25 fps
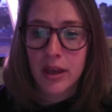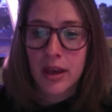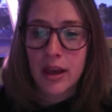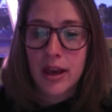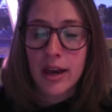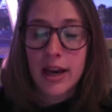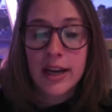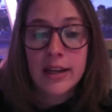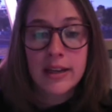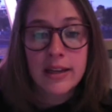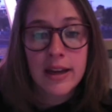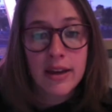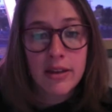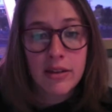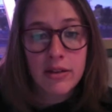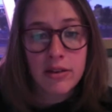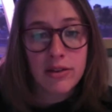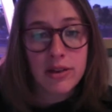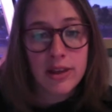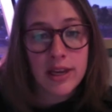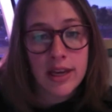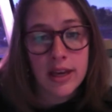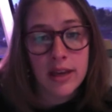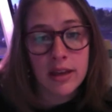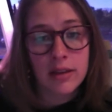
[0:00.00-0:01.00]
Another
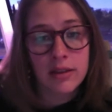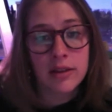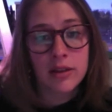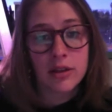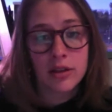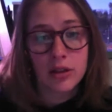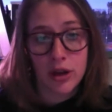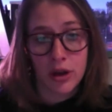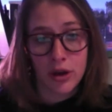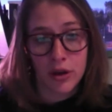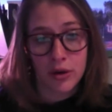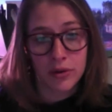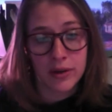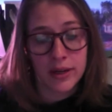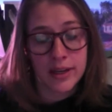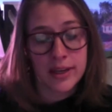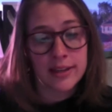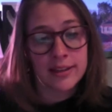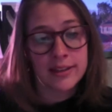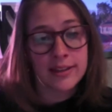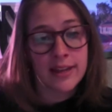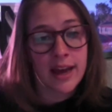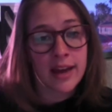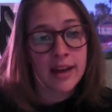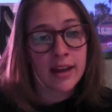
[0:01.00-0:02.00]
thing to note
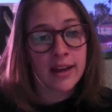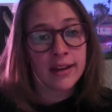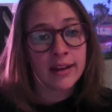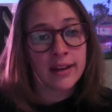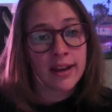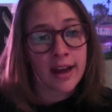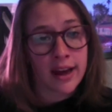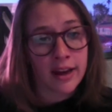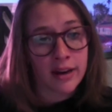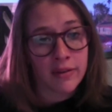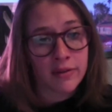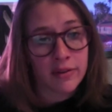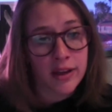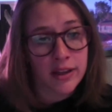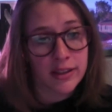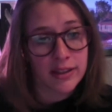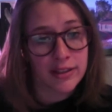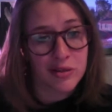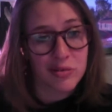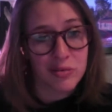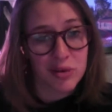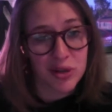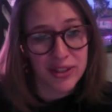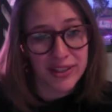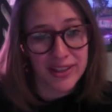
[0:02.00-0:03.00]
is that a lot of
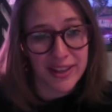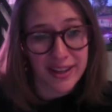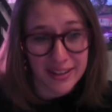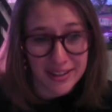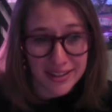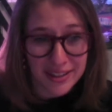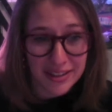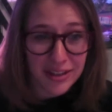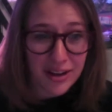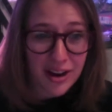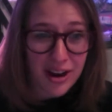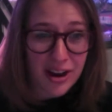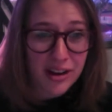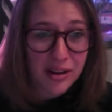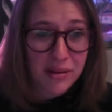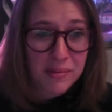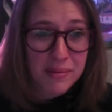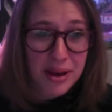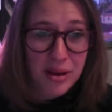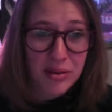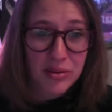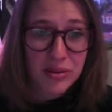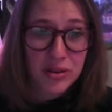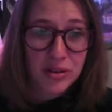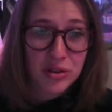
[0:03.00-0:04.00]
customers like to talk
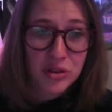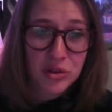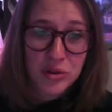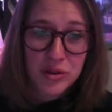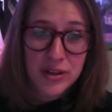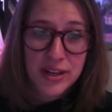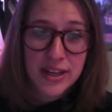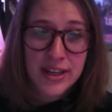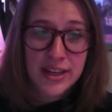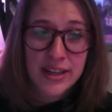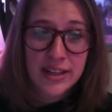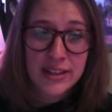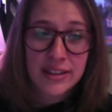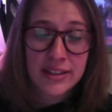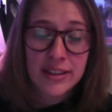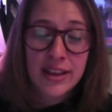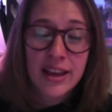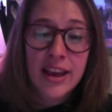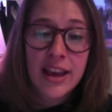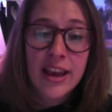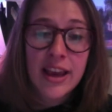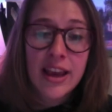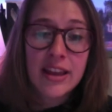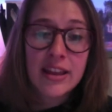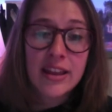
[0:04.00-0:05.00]
about their trees
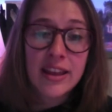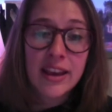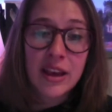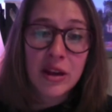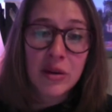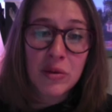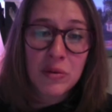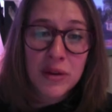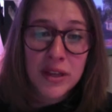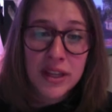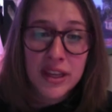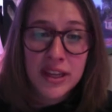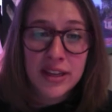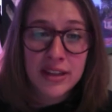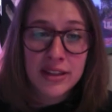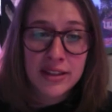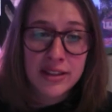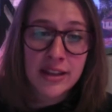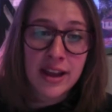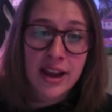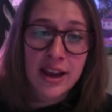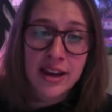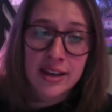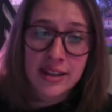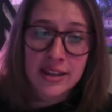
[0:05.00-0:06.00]
and they get really
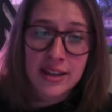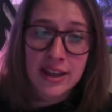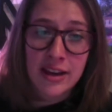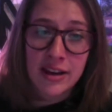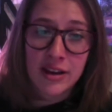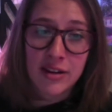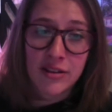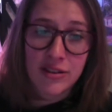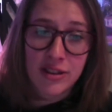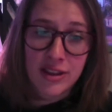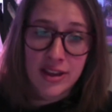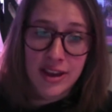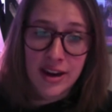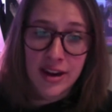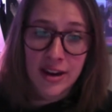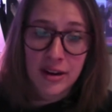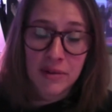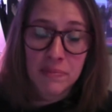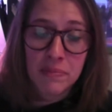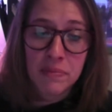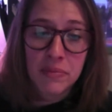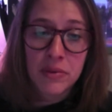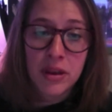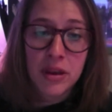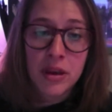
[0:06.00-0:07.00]
excited that you're there.
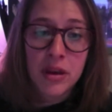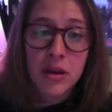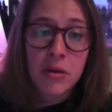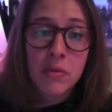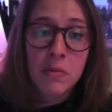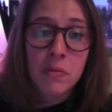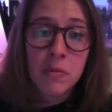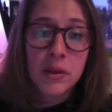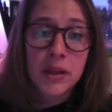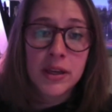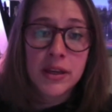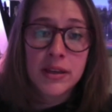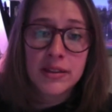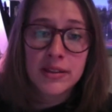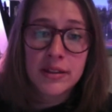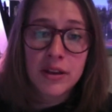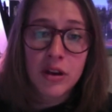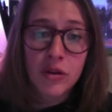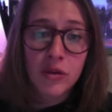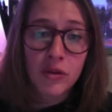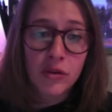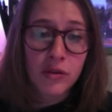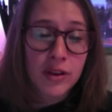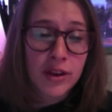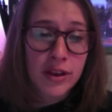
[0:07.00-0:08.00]
Please
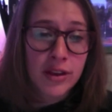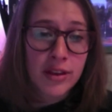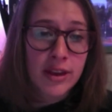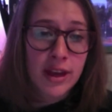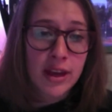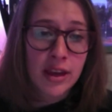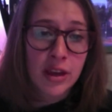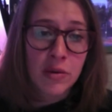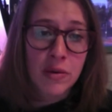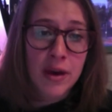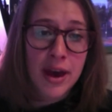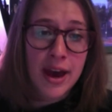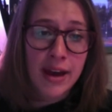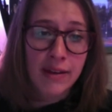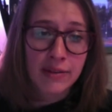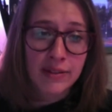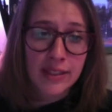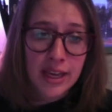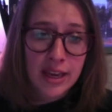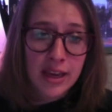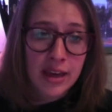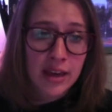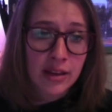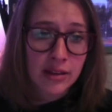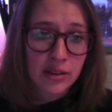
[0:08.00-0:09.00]
don't feel that you have
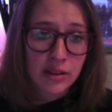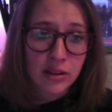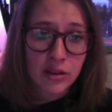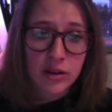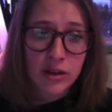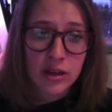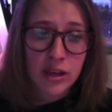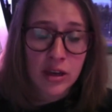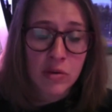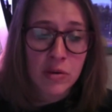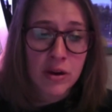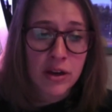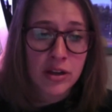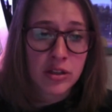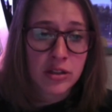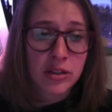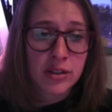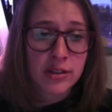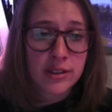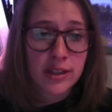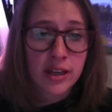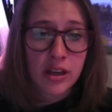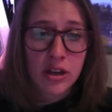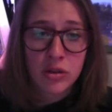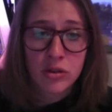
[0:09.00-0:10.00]
to answer any
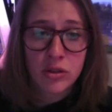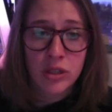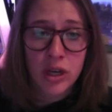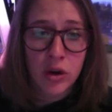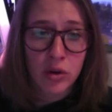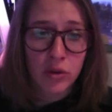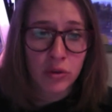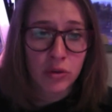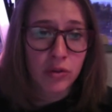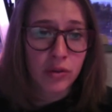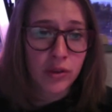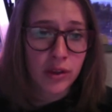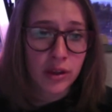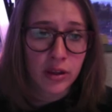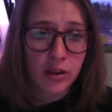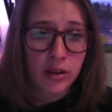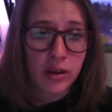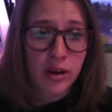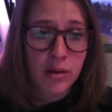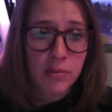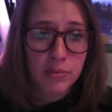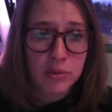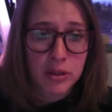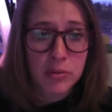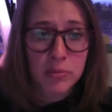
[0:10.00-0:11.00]
questions that you don't feel
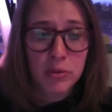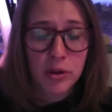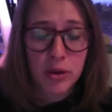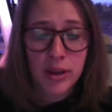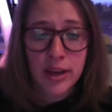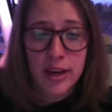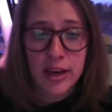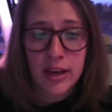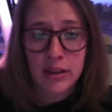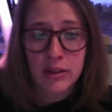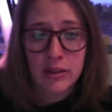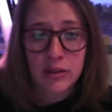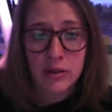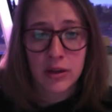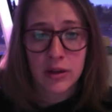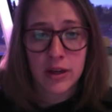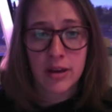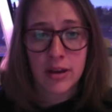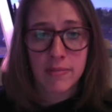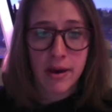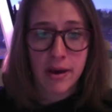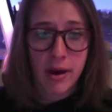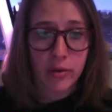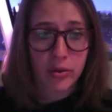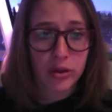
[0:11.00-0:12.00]
comfortable answering
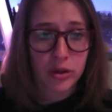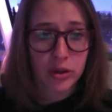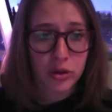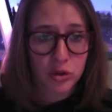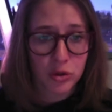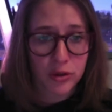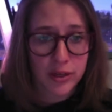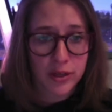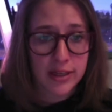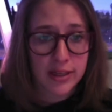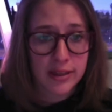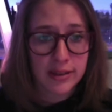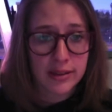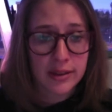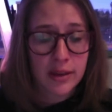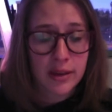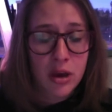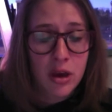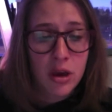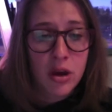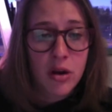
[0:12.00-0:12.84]
about the trees.